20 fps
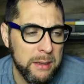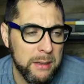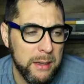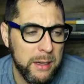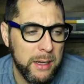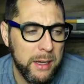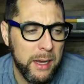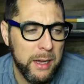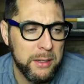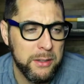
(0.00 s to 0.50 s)

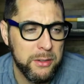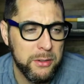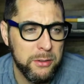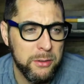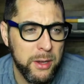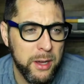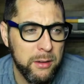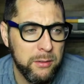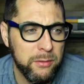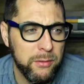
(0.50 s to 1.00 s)
I do
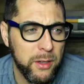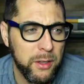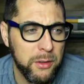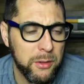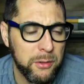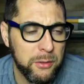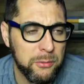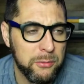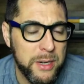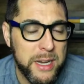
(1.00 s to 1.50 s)
have
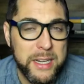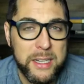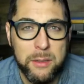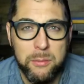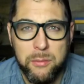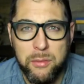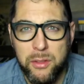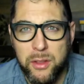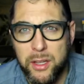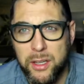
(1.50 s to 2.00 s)
other random
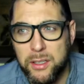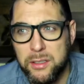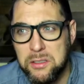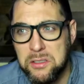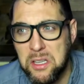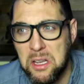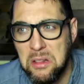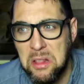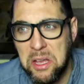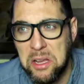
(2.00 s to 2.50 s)
things.
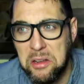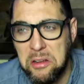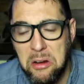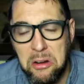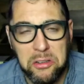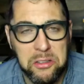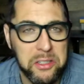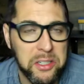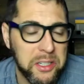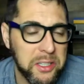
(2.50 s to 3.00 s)
I like
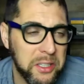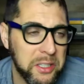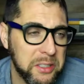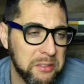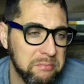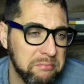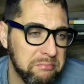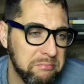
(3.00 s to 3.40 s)
gardening and